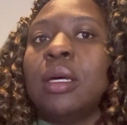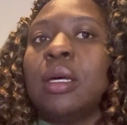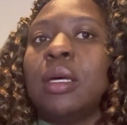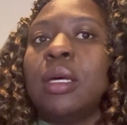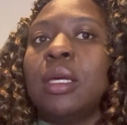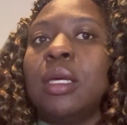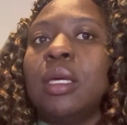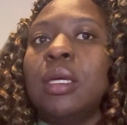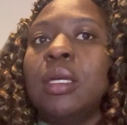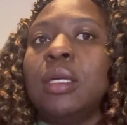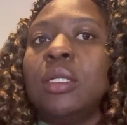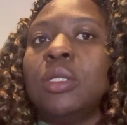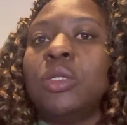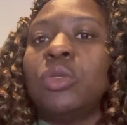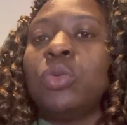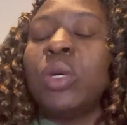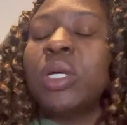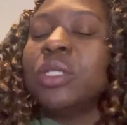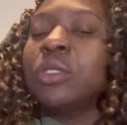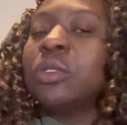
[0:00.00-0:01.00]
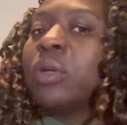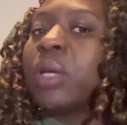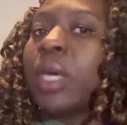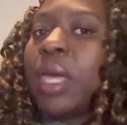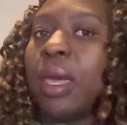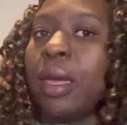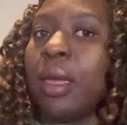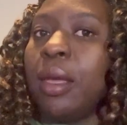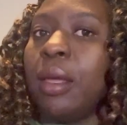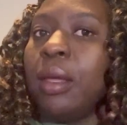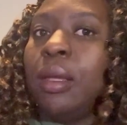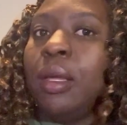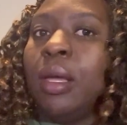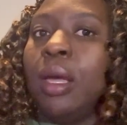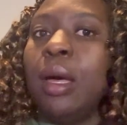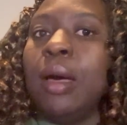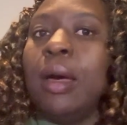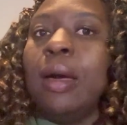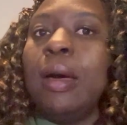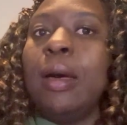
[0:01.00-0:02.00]
it went okay.
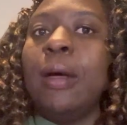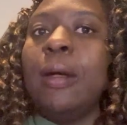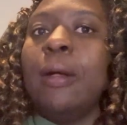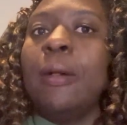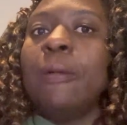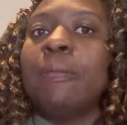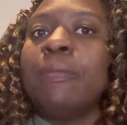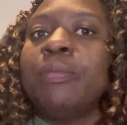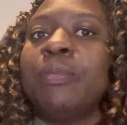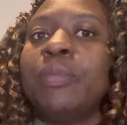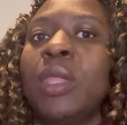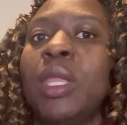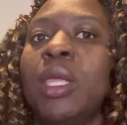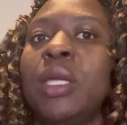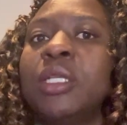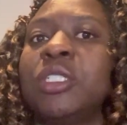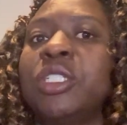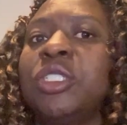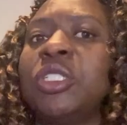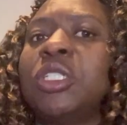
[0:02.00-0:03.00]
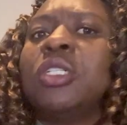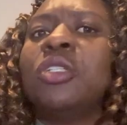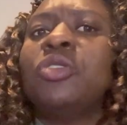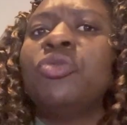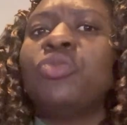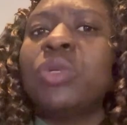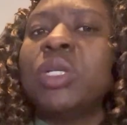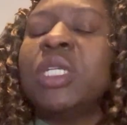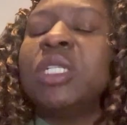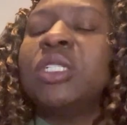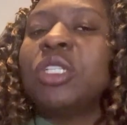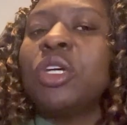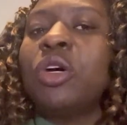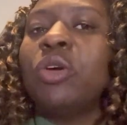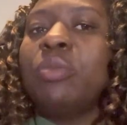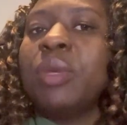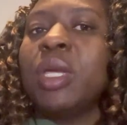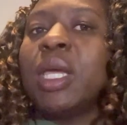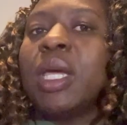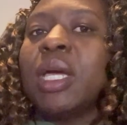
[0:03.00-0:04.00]
She didn't really tell
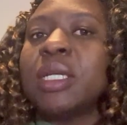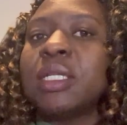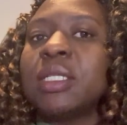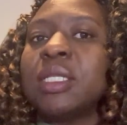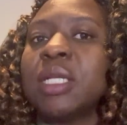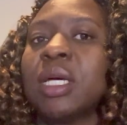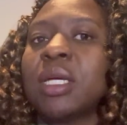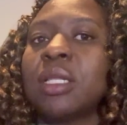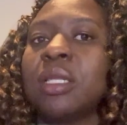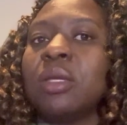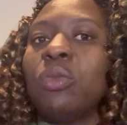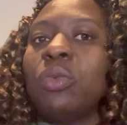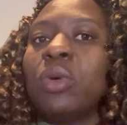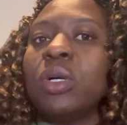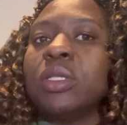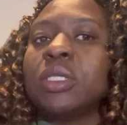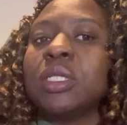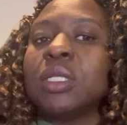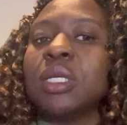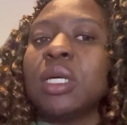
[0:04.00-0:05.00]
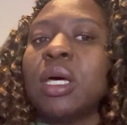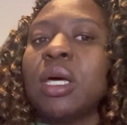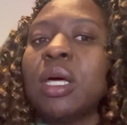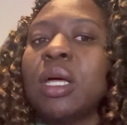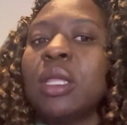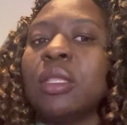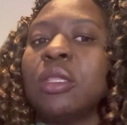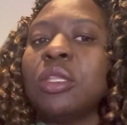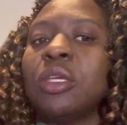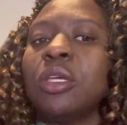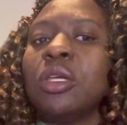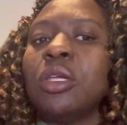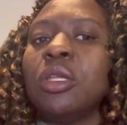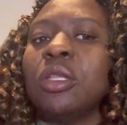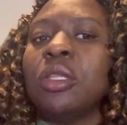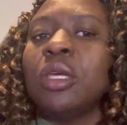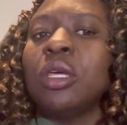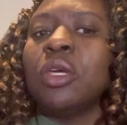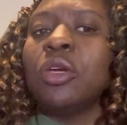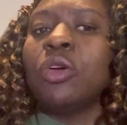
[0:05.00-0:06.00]
me exactly what
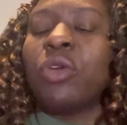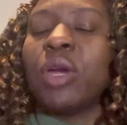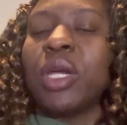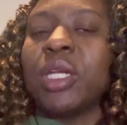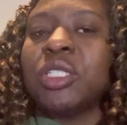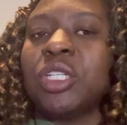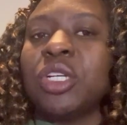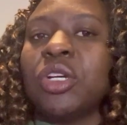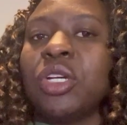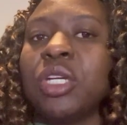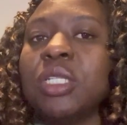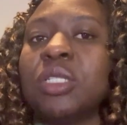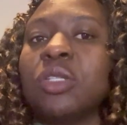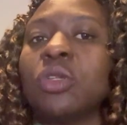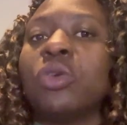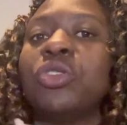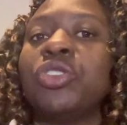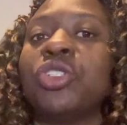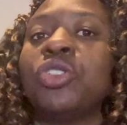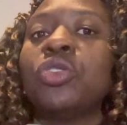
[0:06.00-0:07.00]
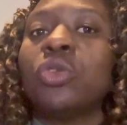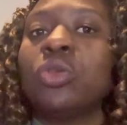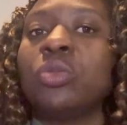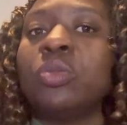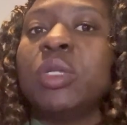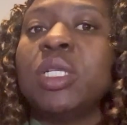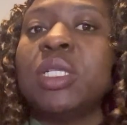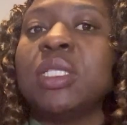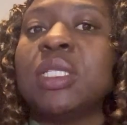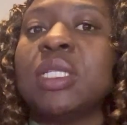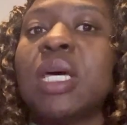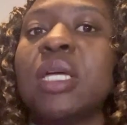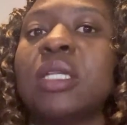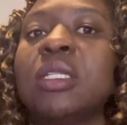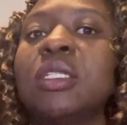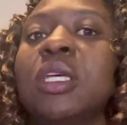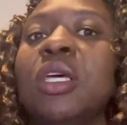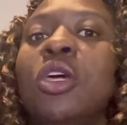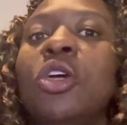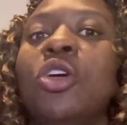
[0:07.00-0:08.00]
the criteria is. All she told me is
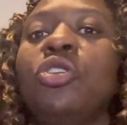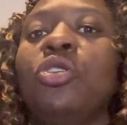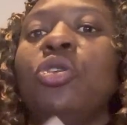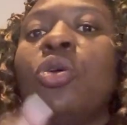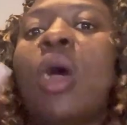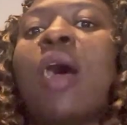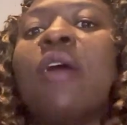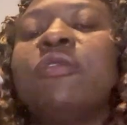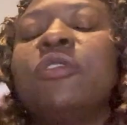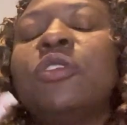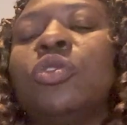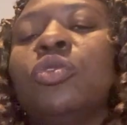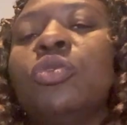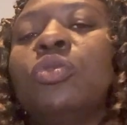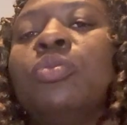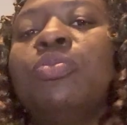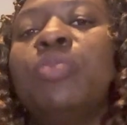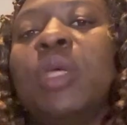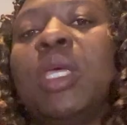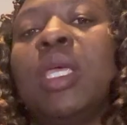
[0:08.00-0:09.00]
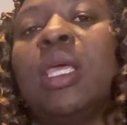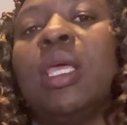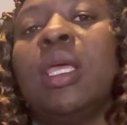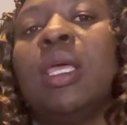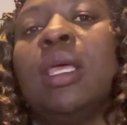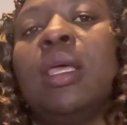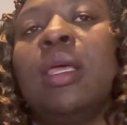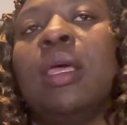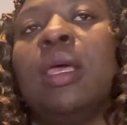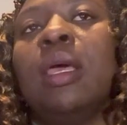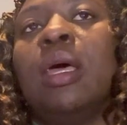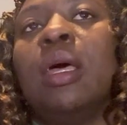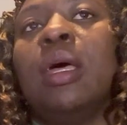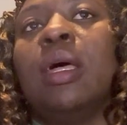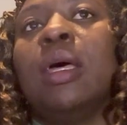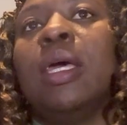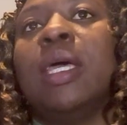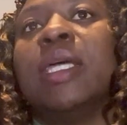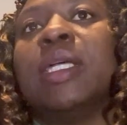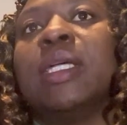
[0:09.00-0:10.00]
that you have to be
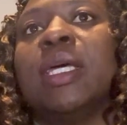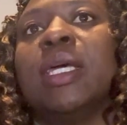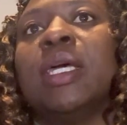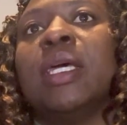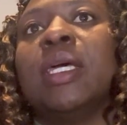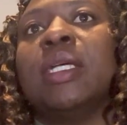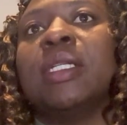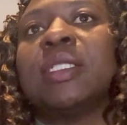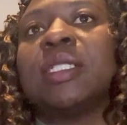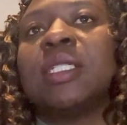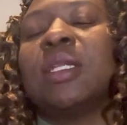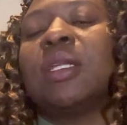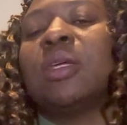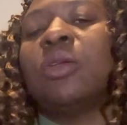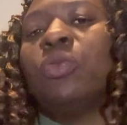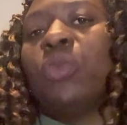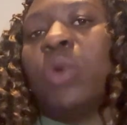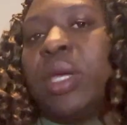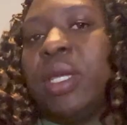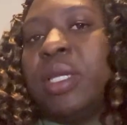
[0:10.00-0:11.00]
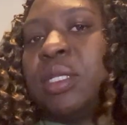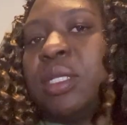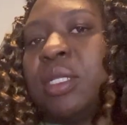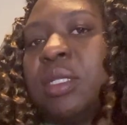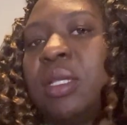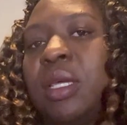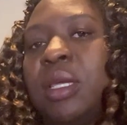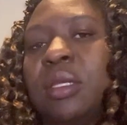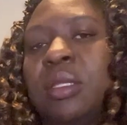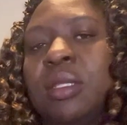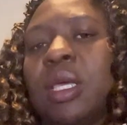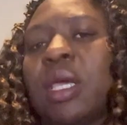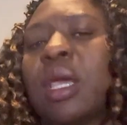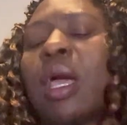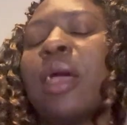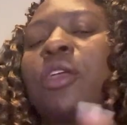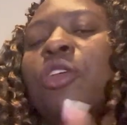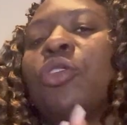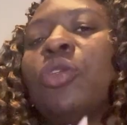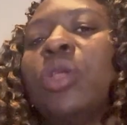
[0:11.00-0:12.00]
a certain weight. They
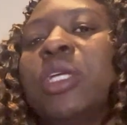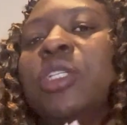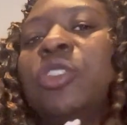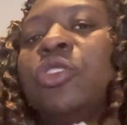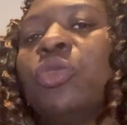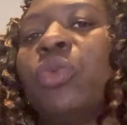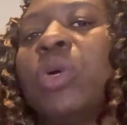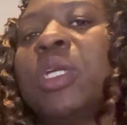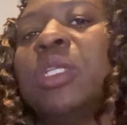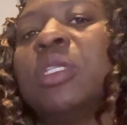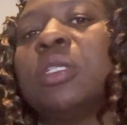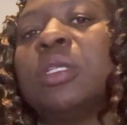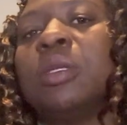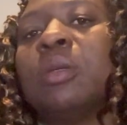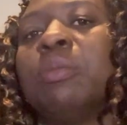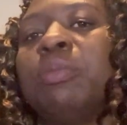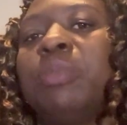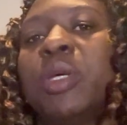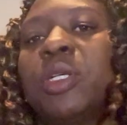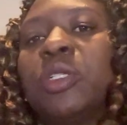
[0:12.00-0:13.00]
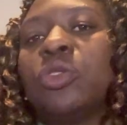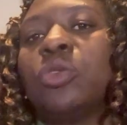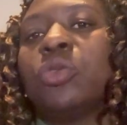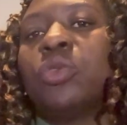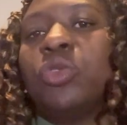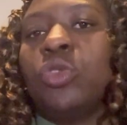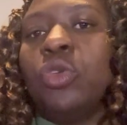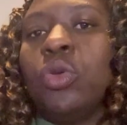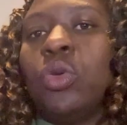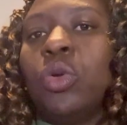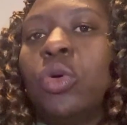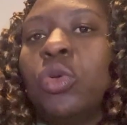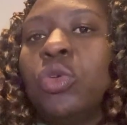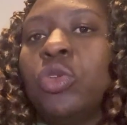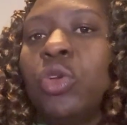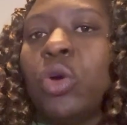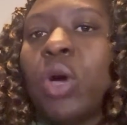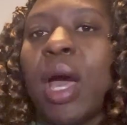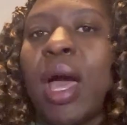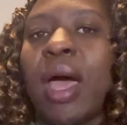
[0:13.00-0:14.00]
calculate your weight based on
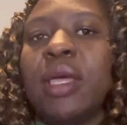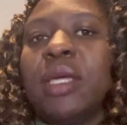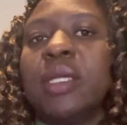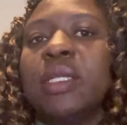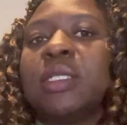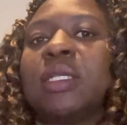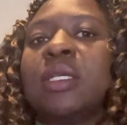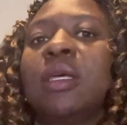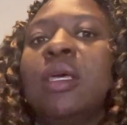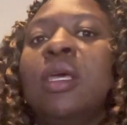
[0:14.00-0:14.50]
your height.